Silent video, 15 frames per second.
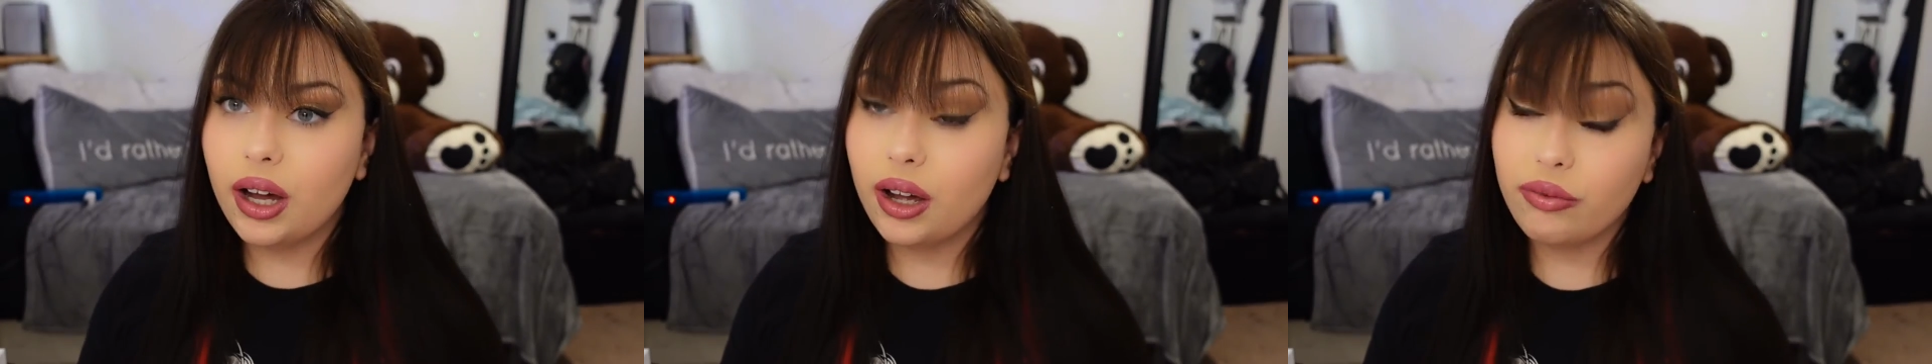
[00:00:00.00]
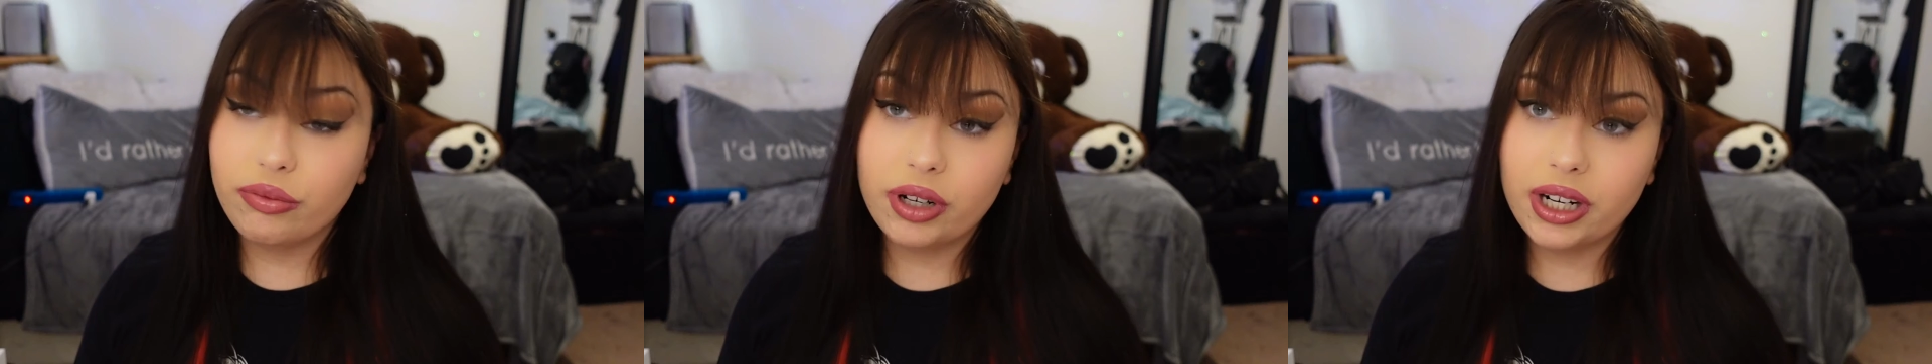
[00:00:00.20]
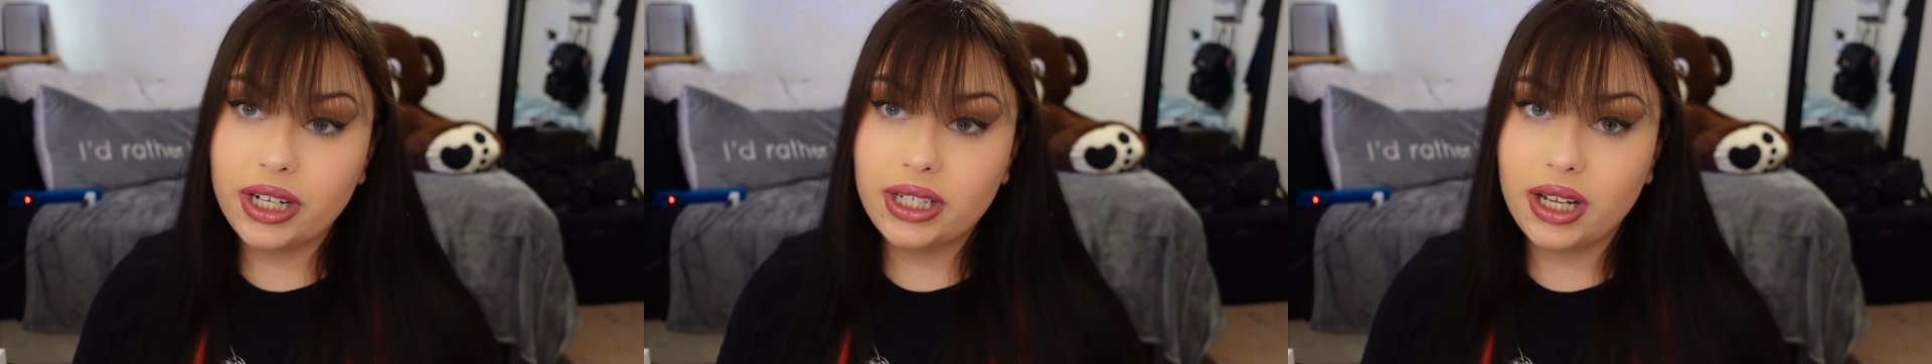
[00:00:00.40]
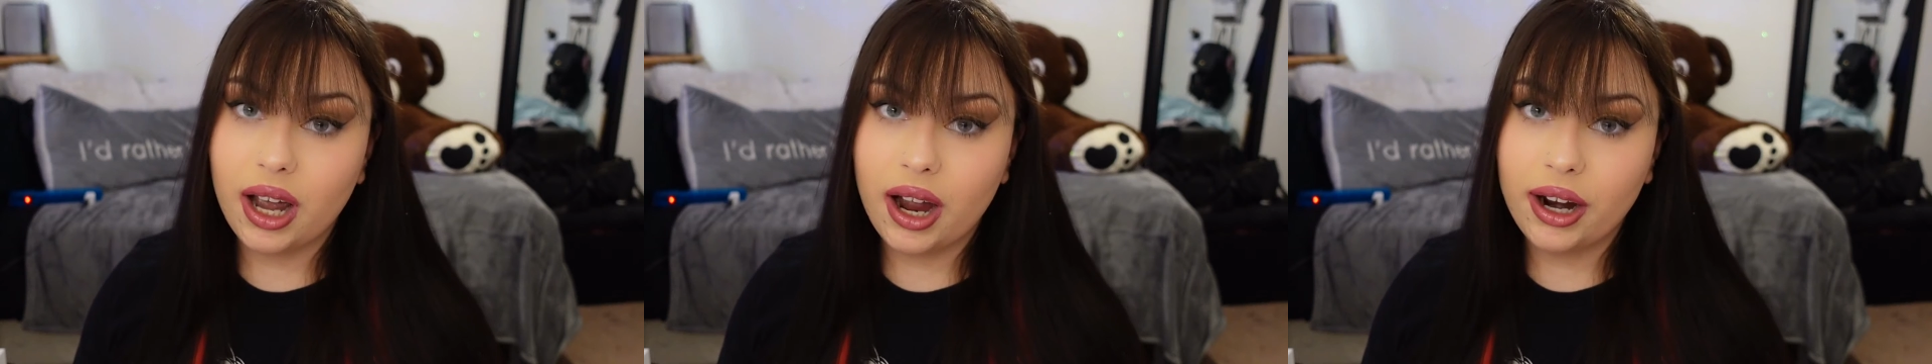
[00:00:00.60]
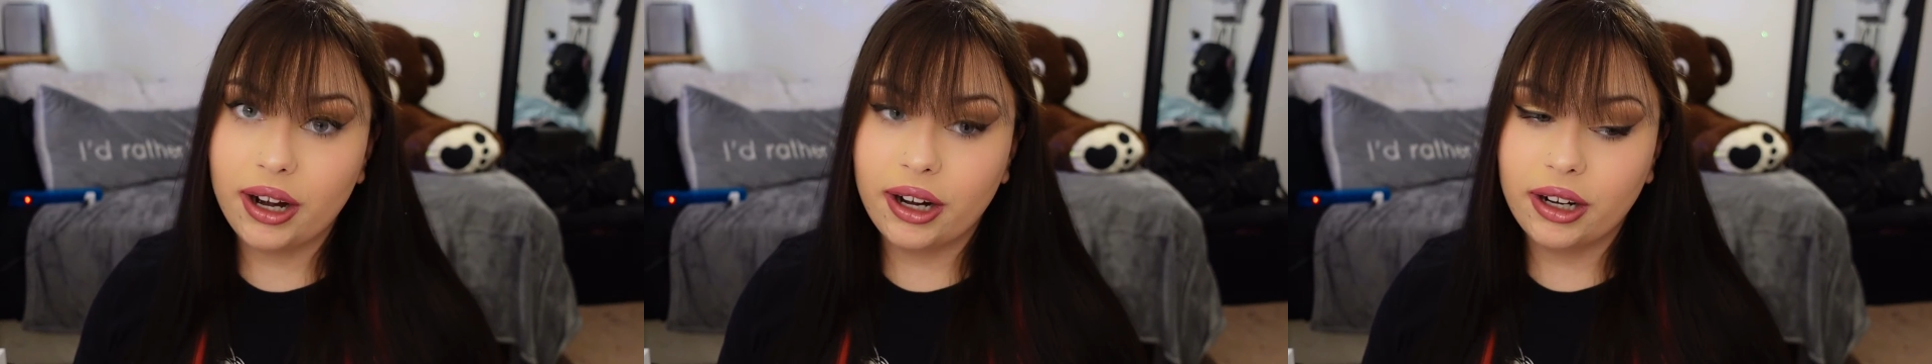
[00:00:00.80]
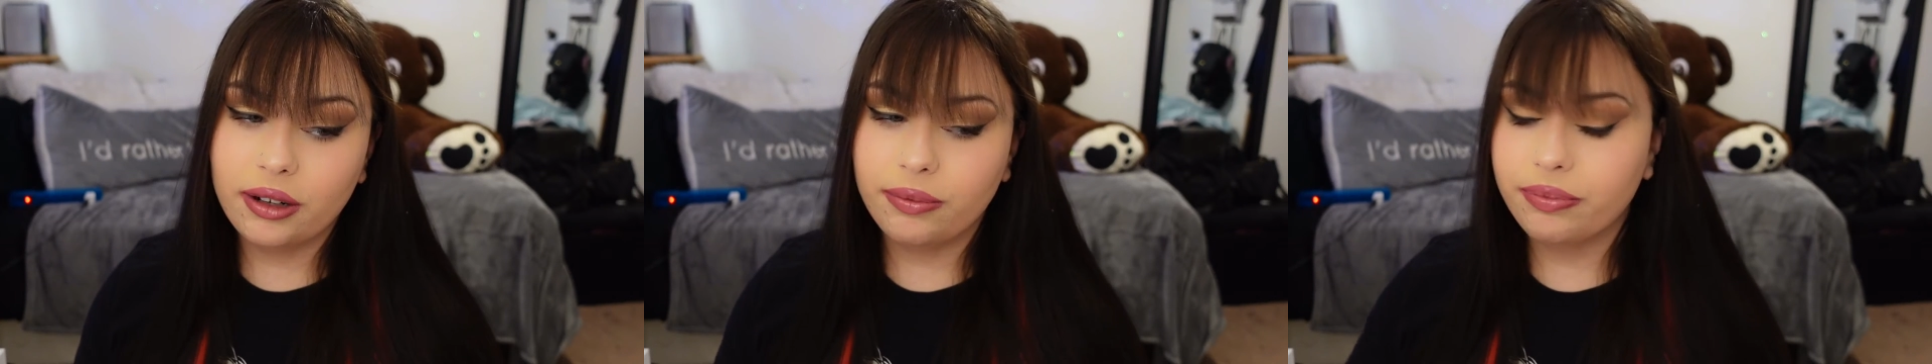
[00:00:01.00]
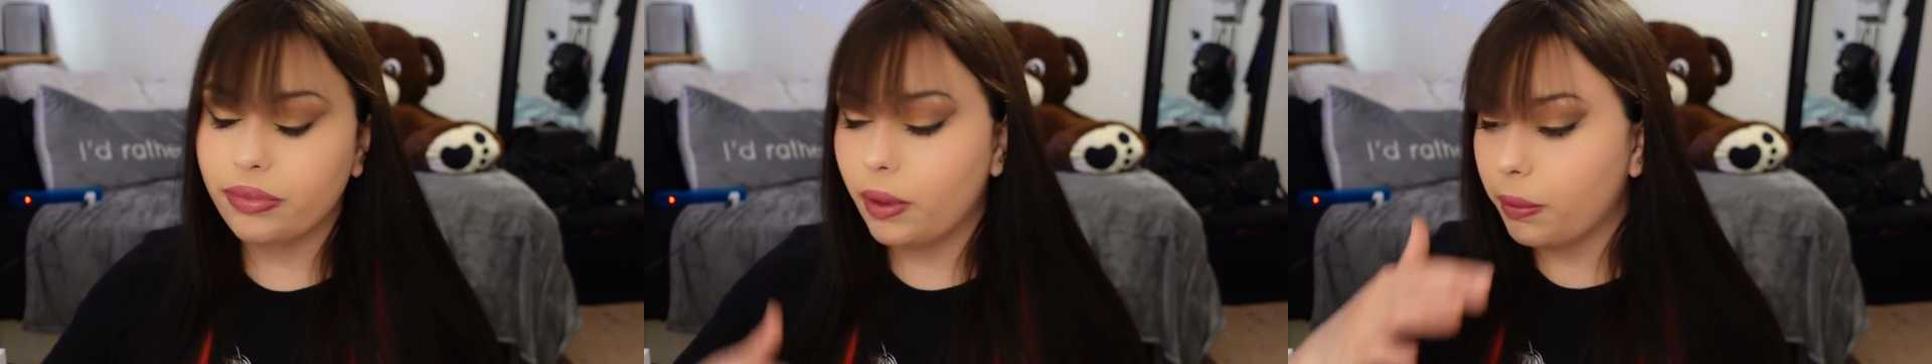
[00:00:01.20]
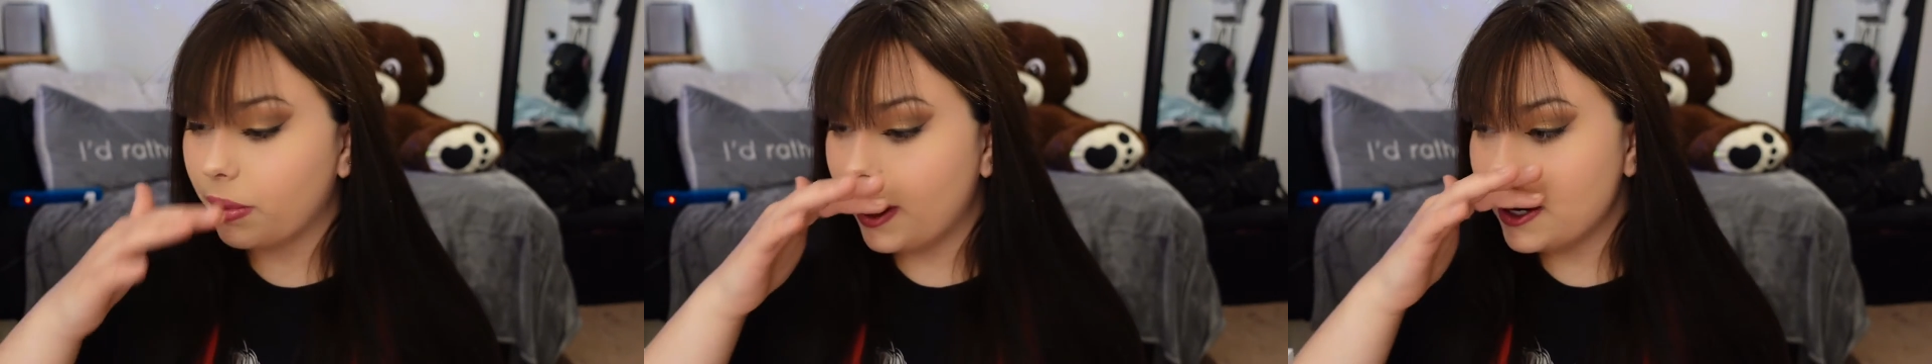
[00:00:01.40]
I'm very tired.
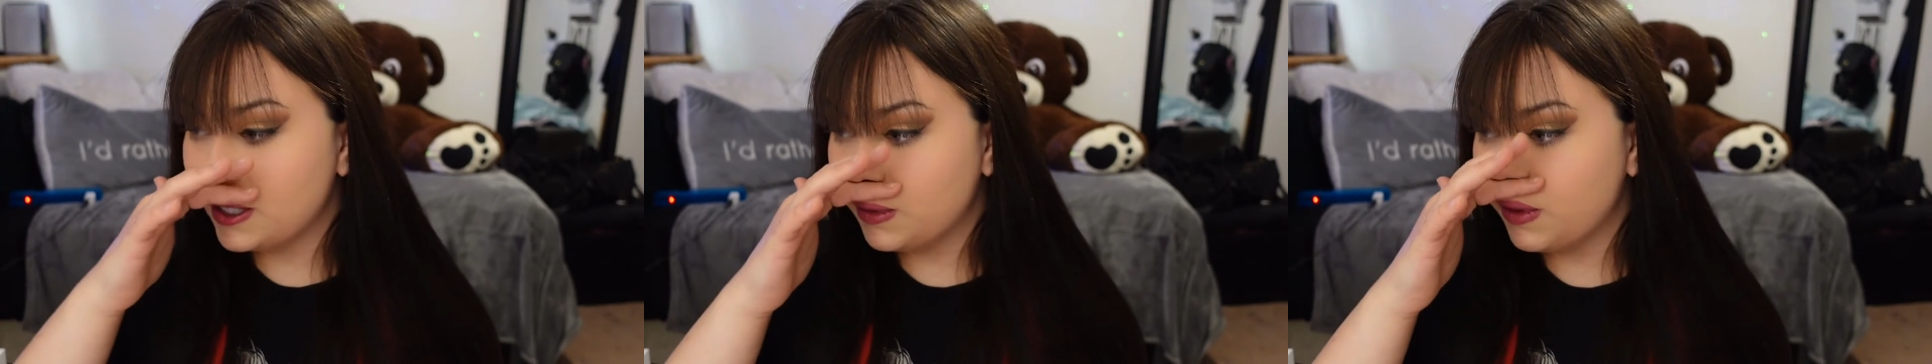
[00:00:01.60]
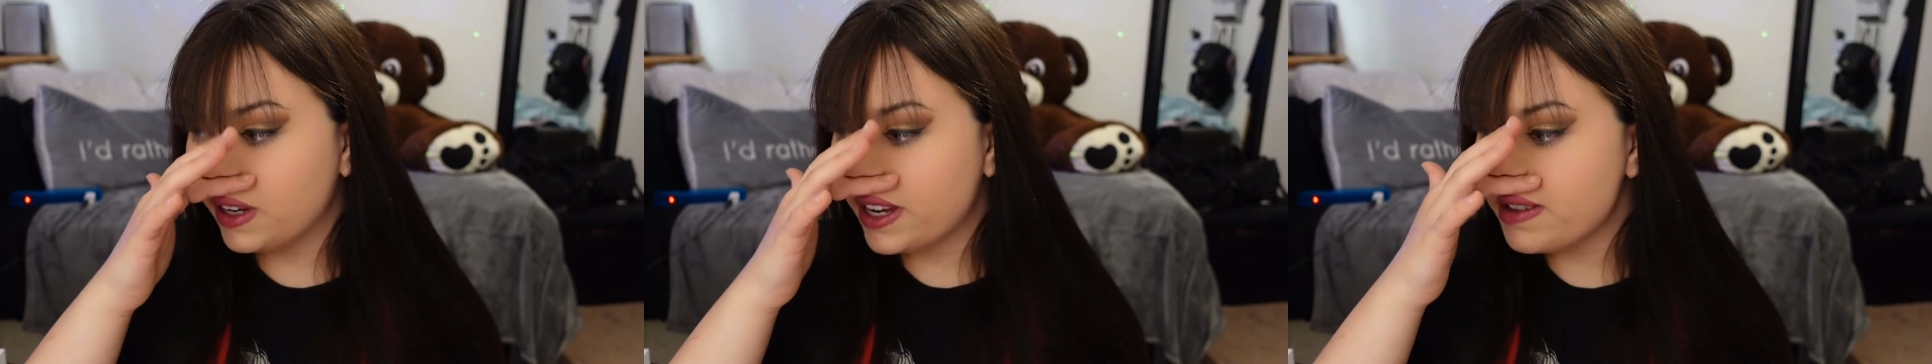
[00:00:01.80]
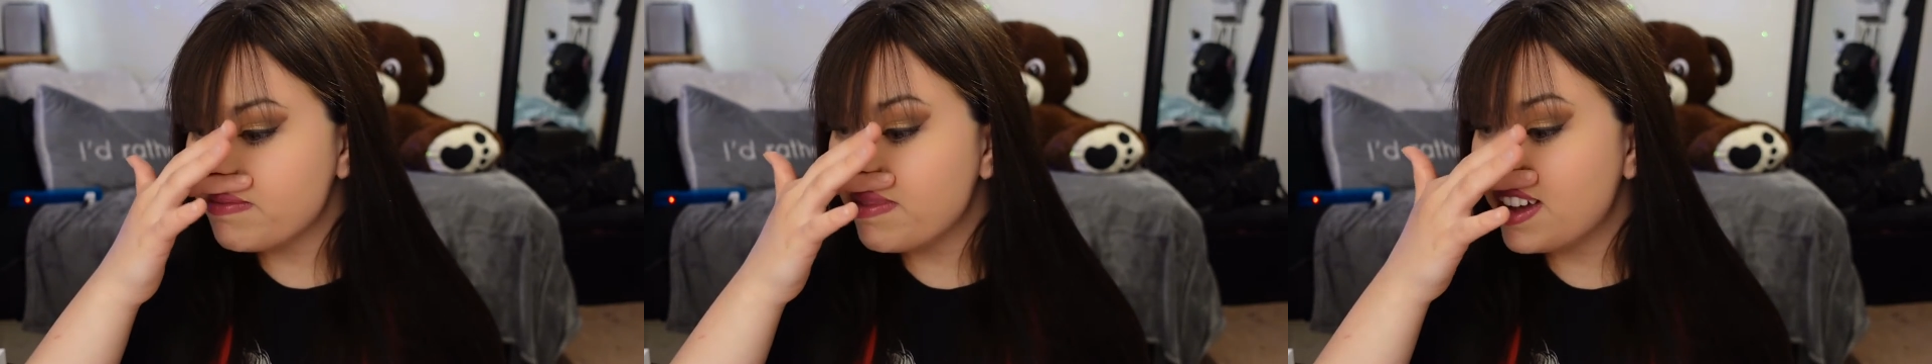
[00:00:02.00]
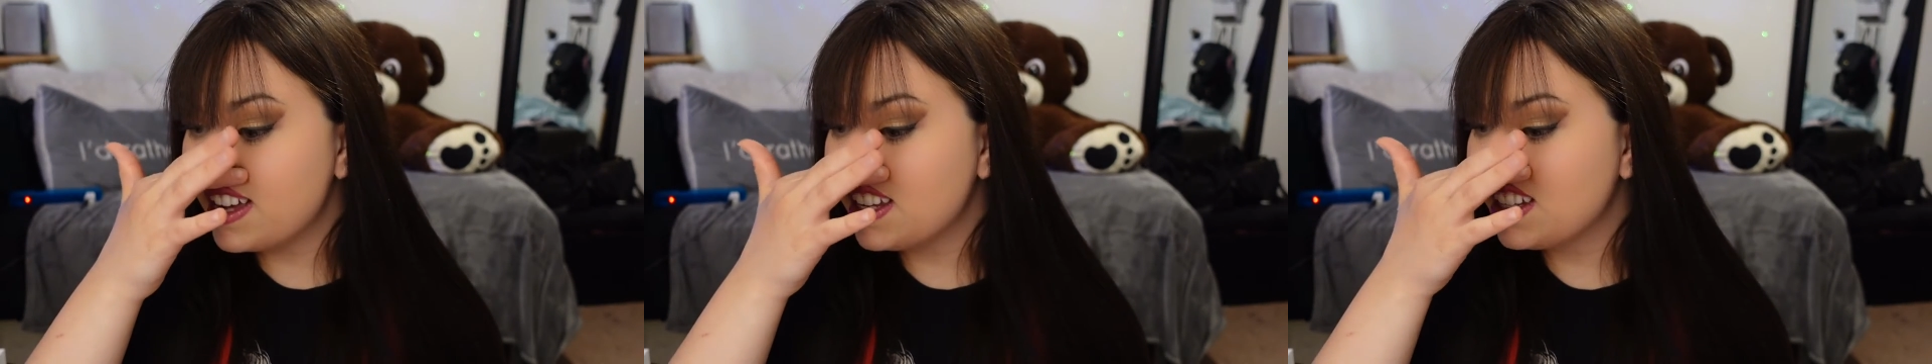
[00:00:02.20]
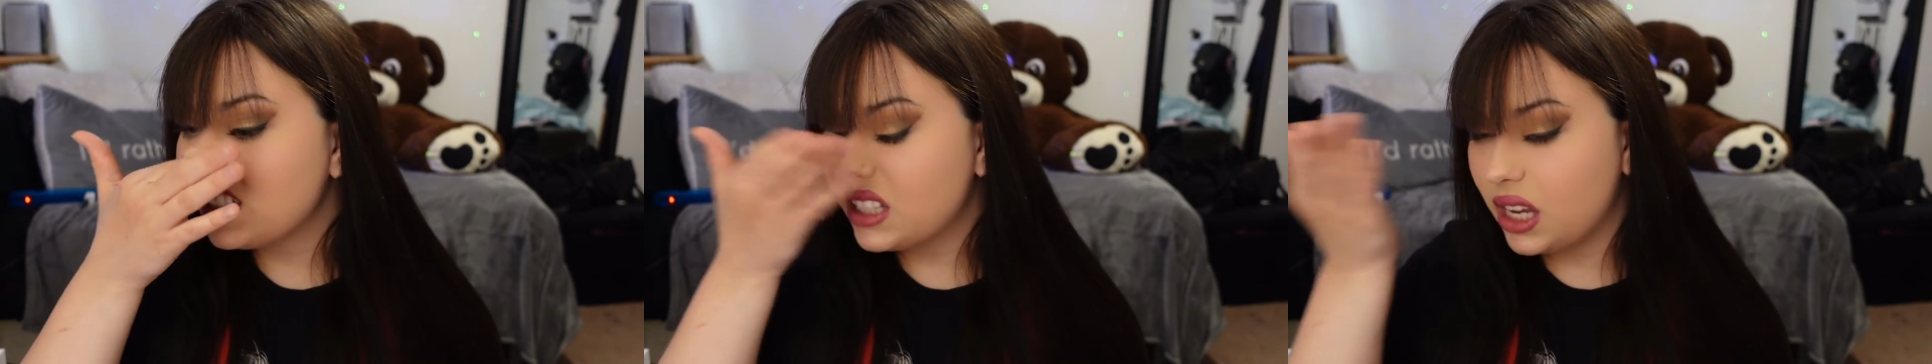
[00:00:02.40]
I'm gonna have to wake up at